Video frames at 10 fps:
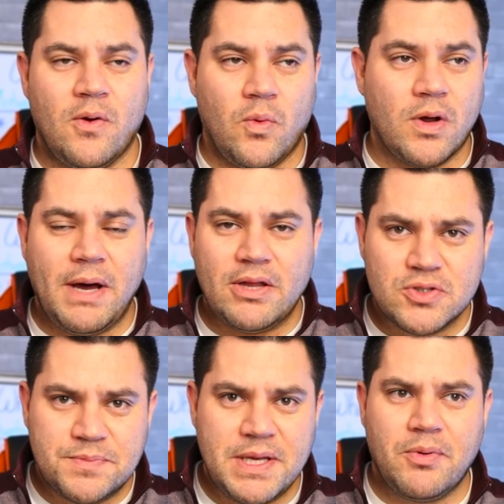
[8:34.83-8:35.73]
What about
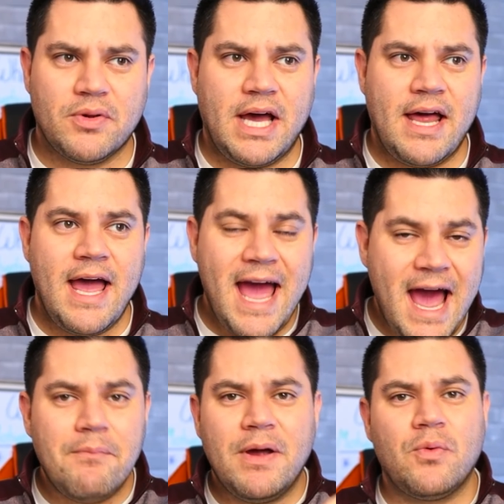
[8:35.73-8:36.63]
those people that
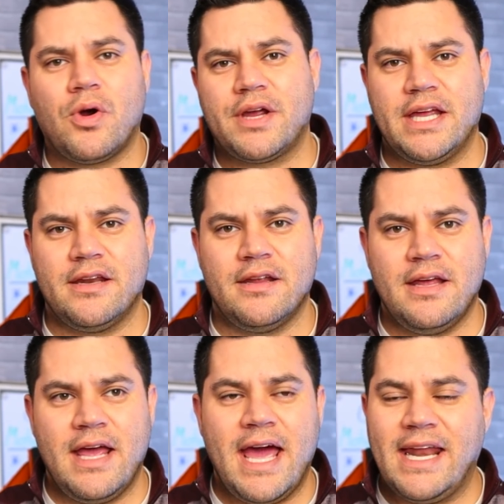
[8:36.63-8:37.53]
have been working
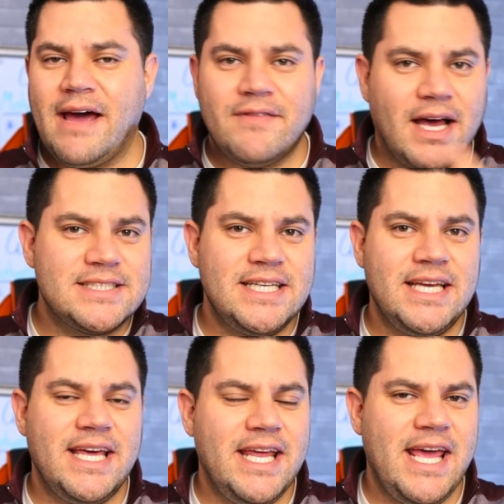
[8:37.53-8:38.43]
and have not
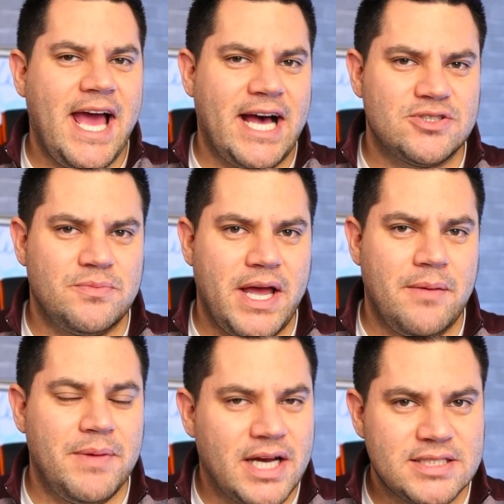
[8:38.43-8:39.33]
seen any hazard
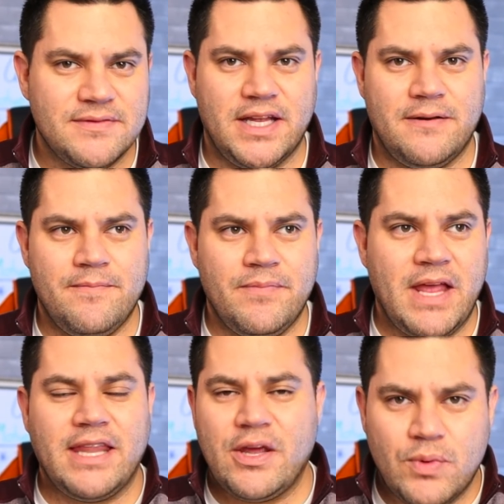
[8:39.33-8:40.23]
pay because of it,
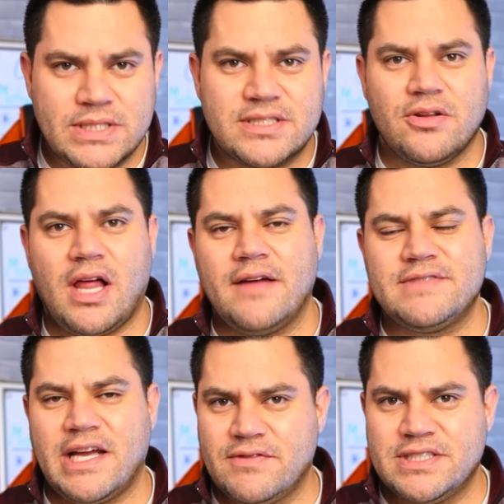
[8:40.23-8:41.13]
and they risk their
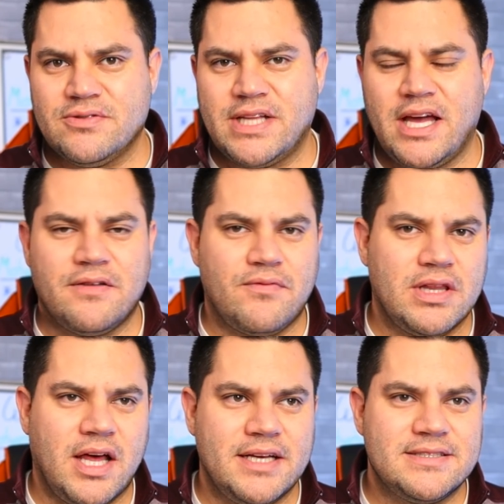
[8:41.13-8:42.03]
lives every single day on the
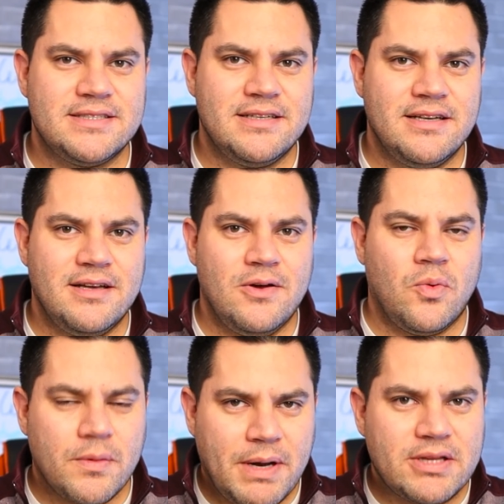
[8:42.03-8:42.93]
front lines?
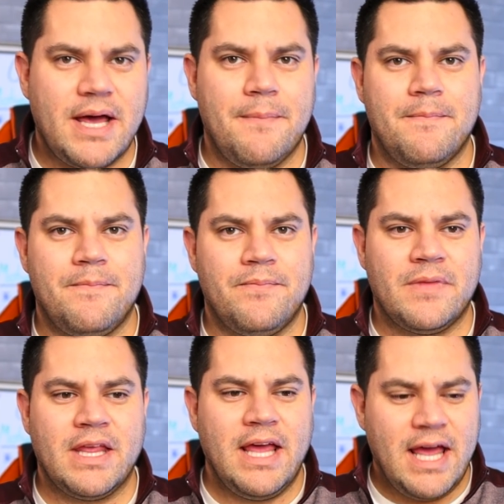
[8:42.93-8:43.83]
What about them?
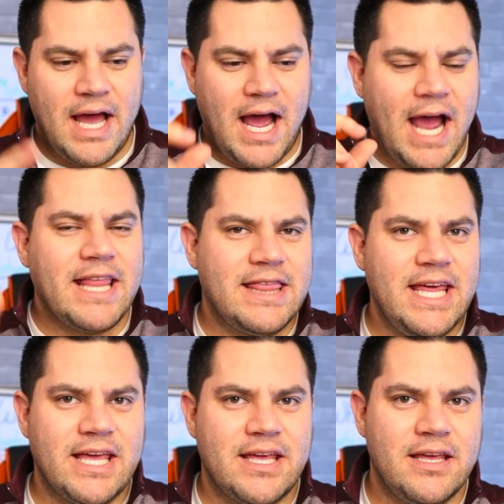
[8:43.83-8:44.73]
I
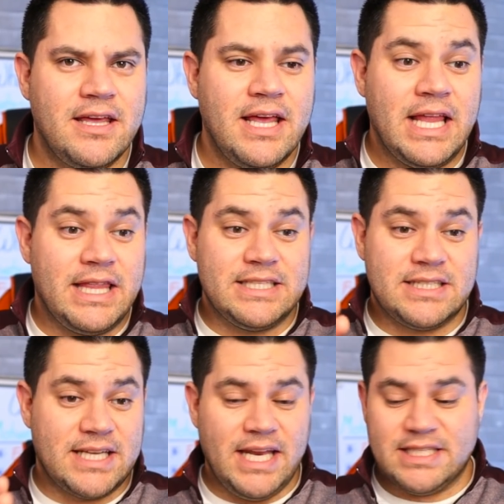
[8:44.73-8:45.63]
think
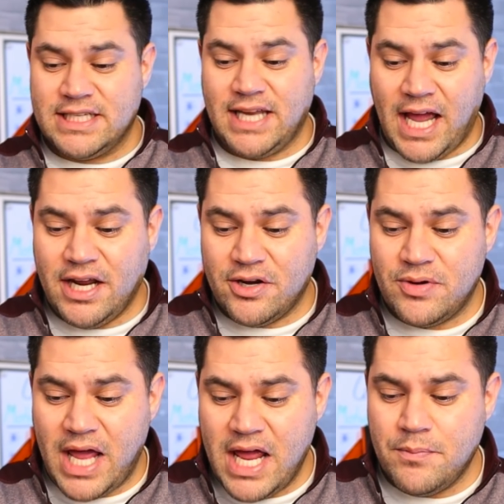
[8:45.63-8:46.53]
this, again, it's a
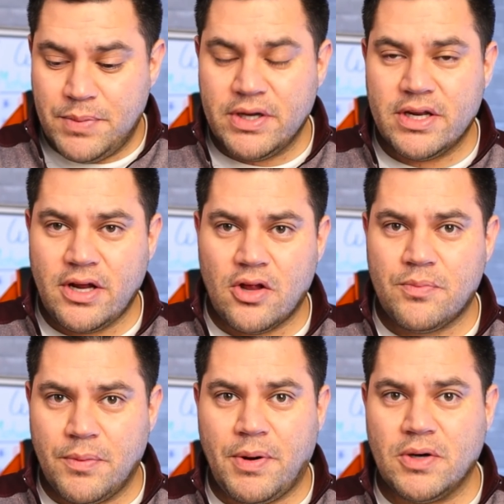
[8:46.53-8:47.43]
$908 billion
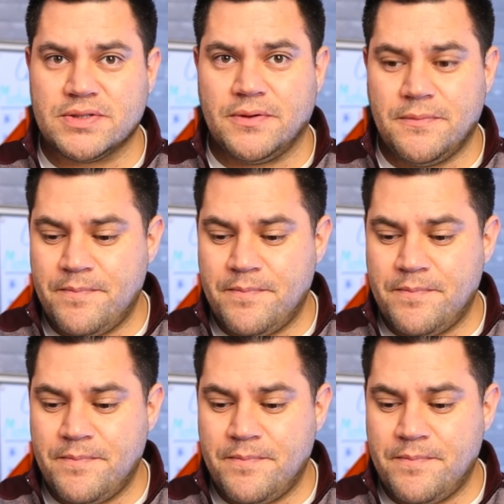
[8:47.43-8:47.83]
proposal.